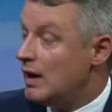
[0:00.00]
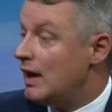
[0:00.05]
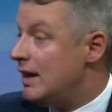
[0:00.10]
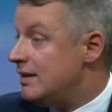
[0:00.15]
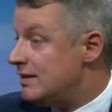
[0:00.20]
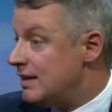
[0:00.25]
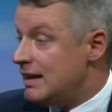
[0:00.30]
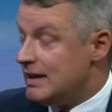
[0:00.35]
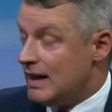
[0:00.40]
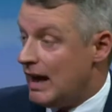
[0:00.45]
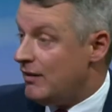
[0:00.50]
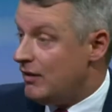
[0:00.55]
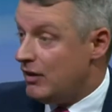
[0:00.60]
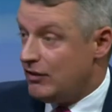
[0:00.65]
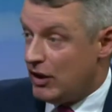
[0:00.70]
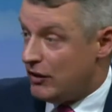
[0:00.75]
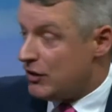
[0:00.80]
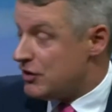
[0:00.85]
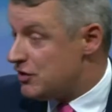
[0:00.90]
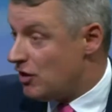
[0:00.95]
Indeed. And
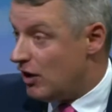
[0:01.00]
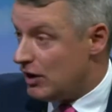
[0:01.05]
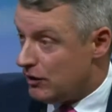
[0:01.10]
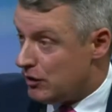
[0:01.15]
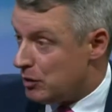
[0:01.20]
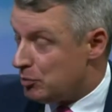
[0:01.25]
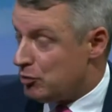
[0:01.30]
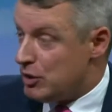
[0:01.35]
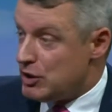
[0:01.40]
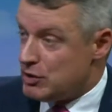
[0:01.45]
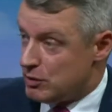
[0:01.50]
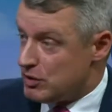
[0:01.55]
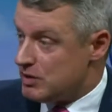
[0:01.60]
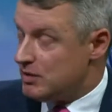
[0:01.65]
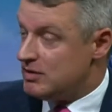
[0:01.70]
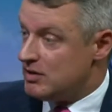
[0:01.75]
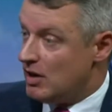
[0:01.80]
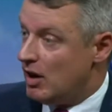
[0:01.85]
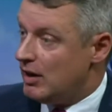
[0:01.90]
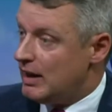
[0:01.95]
the other side of the bridge was
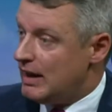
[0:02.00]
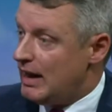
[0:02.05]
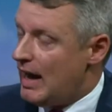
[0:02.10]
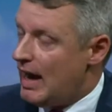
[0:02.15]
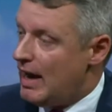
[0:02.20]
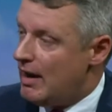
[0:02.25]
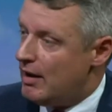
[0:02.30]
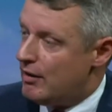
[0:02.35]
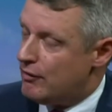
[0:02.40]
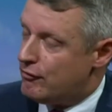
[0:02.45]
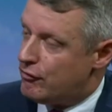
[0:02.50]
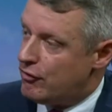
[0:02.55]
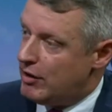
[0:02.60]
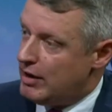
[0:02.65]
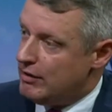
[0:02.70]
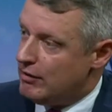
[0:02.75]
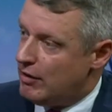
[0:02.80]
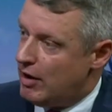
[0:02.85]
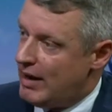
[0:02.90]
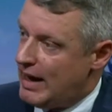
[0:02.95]
entirely
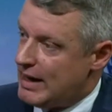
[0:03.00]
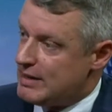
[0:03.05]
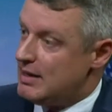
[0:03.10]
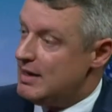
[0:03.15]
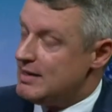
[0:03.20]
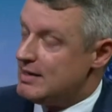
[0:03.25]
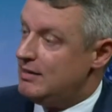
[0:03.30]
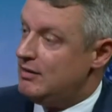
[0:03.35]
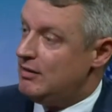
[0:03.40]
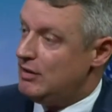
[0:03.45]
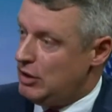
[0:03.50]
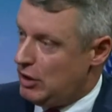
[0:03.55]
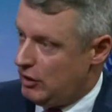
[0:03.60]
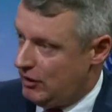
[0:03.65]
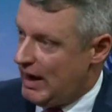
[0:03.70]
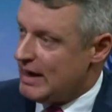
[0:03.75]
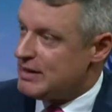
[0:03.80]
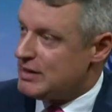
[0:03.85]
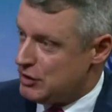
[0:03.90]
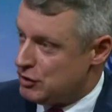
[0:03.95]
free access. And, you know,
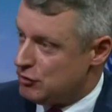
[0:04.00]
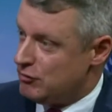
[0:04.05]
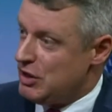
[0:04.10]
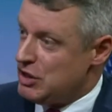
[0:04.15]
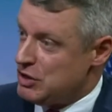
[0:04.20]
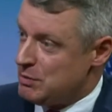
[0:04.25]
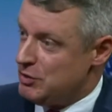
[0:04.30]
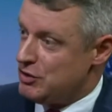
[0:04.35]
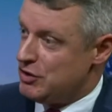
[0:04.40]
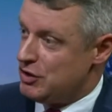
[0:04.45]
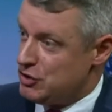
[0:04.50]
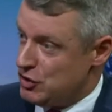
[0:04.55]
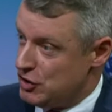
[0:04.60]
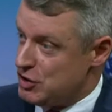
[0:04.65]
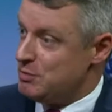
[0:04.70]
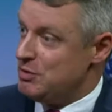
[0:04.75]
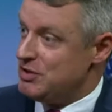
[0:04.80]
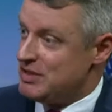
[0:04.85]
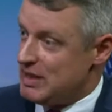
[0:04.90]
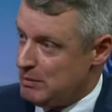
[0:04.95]
the access arrangement
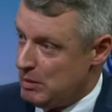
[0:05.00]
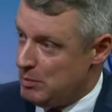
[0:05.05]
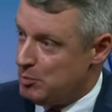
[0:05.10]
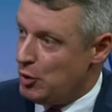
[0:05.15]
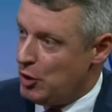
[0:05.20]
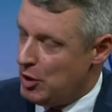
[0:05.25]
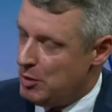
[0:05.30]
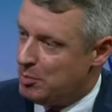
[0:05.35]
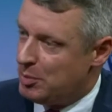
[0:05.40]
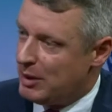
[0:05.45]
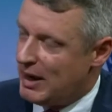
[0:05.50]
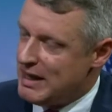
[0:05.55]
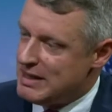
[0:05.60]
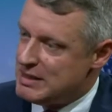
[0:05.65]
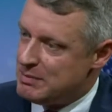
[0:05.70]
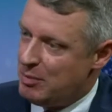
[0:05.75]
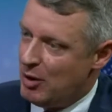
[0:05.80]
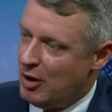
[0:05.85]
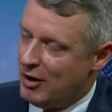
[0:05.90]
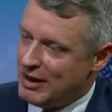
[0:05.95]
adjustments have been put in
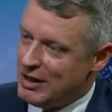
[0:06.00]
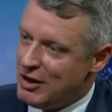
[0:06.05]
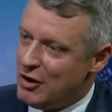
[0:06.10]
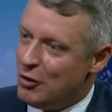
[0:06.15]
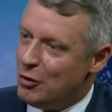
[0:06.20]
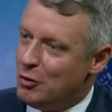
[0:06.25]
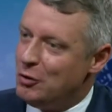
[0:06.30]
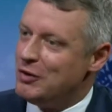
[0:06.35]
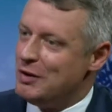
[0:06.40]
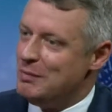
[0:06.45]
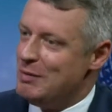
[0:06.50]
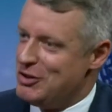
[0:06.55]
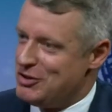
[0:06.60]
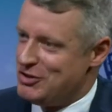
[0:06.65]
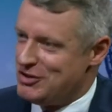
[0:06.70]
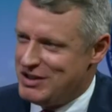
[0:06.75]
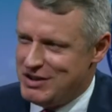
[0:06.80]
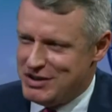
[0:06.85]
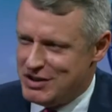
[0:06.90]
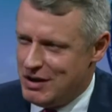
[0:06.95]
place by all the
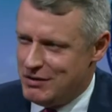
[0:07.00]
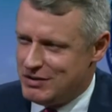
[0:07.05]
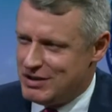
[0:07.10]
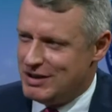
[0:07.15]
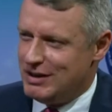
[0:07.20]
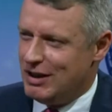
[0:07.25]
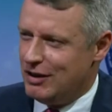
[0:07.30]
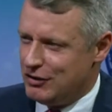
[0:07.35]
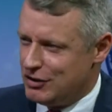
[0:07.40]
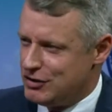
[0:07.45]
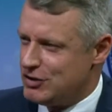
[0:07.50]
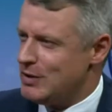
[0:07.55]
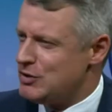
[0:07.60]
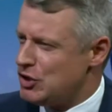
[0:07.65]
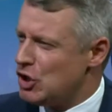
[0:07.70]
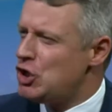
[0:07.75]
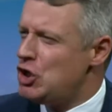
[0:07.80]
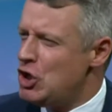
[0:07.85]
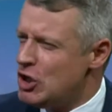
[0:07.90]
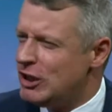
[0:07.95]
emergency services in London. So
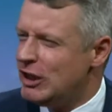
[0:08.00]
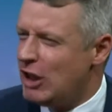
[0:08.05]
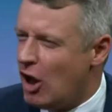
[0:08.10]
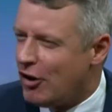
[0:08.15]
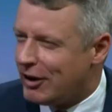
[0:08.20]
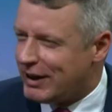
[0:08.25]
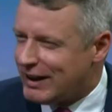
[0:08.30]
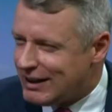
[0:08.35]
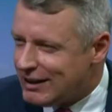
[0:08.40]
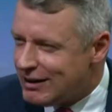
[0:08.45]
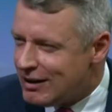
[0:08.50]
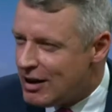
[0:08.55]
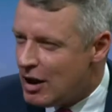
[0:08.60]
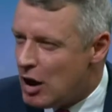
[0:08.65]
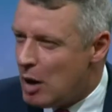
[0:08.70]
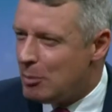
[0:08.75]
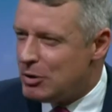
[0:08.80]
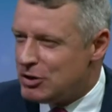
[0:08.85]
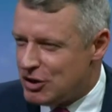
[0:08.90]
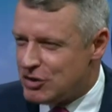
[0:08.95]
it's a good line,
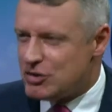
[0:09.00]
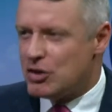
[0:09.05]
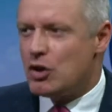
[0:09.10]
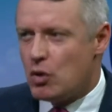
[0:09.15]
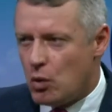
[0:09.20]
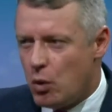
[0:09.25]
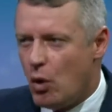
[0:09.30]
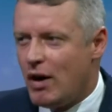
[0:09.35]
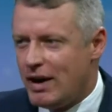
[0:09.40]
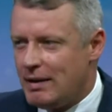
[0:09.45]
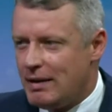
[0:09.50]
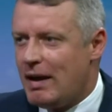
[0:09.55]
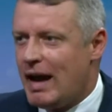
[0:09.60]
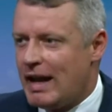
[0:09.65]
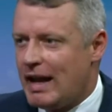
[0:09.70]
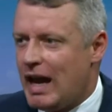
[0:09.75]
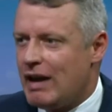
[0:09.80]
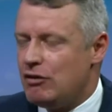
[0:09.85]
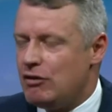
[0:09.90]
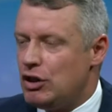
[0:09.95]
but doesn't quite
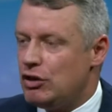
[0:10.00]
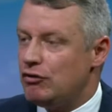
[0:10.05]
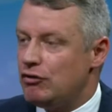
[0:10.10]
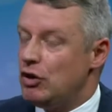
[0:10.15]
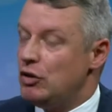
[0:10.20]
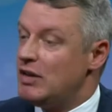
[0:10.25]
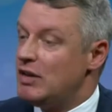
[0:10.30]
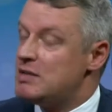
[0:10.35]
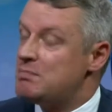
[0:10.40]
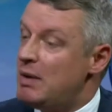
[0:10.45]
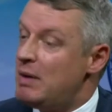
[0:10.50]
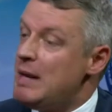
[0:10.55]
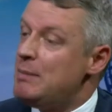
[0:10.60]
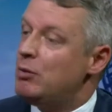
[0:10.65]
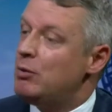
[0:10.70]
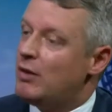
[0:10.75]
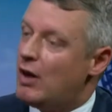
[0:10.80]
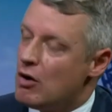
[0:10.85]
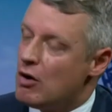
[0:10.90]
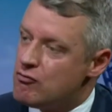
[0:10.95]
carry through. There's
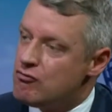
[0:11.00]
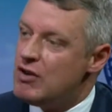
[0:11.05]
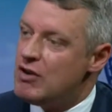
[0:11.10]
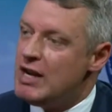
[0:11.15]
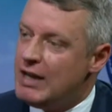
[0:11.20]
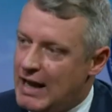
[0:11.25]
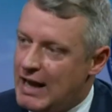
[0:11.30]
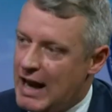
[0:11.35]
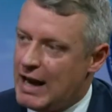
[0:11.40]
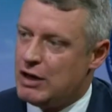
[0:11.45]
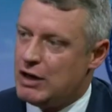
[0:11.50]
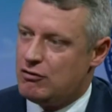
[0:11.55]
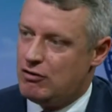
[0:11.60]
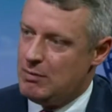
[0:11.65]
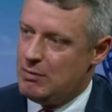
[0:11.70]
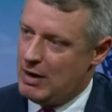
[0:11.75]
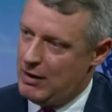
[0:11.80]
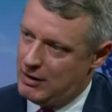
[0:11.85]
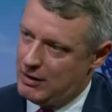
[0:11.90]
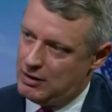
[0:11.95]
people that are really
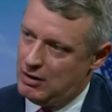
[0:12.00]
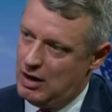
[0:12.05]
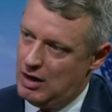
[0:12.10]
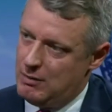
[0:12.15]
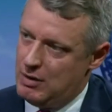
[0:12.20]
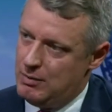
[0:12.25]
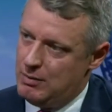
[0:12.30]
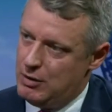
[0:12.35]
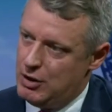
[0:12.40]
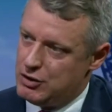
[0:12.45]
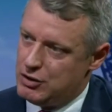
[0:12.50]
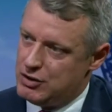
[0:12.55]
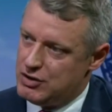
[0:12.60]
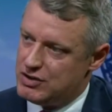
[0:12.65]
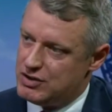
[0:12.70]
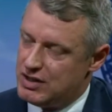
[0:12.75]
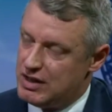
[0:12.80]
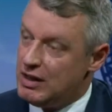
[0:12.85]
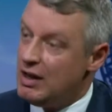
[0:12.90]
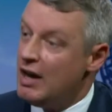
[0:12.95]
angry about the climate
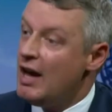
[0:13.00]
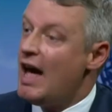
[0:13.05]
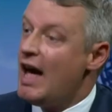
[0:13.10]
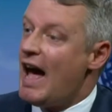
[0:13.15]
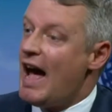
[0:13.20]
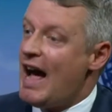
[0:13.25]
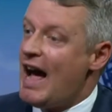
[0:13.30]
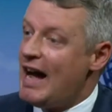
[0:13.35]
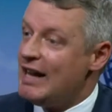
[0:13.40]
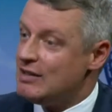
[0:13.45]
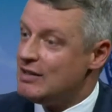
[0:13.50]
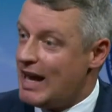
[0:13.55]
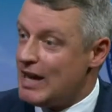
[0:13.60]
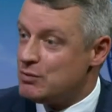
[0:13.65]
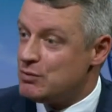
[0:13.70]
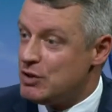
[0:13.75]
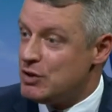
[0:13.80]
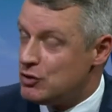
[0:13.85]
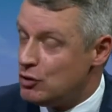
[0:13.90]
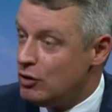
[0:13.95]
emergency. And
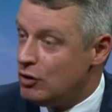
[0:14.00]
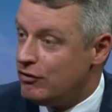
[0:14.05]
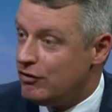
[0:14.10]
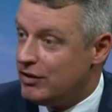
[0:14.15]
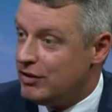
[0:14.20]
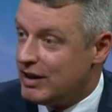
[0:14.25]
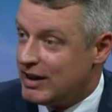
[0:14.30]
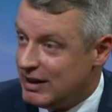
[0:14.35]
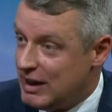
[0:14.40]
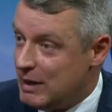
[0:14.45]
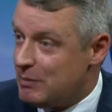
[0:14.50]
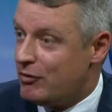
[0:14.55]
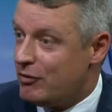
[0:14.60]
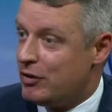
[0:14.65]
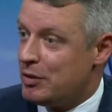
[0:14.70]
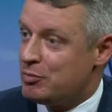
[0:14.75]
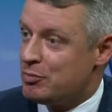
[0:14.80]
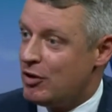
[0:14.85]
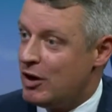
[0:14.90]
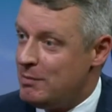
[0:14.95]
as we saw saw from the clip
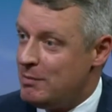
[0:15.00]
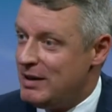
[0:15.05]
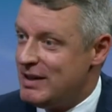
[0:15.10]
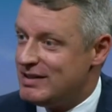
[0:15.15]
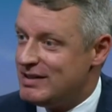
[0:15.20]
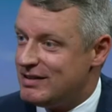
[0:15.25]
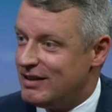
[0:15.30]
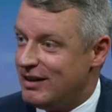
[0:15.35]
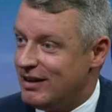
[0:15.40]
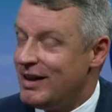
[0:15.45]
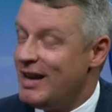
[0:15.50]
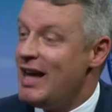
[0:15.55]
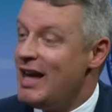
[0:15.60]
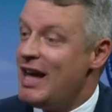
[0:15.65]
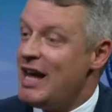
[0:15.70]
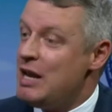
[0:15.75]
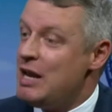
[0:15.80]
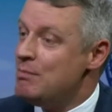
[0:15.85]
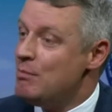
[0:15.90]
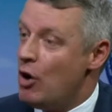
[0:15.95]
for the Prime Minister,
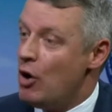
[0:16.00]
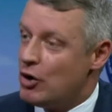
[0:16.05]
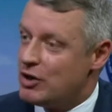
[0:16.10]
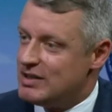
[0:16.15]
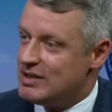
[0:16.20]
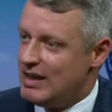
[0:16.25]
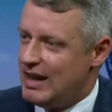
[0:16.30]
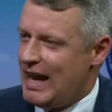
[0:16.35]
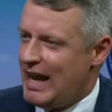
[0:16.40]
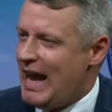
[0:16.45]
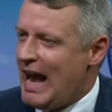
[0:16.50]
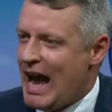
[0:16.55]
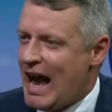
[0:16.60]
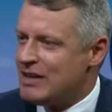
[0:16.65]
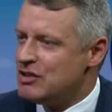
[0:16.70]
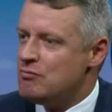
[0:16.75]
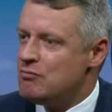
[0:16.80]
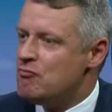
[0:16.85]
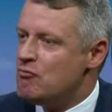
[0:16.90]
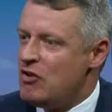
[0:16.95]
he mocks it. He
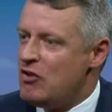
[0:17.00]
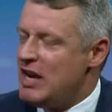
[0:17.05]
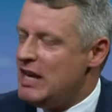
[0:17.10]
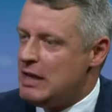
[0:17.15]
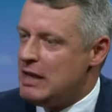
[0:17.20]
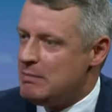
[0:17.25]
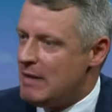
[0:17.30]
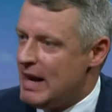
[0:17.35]
hasn't really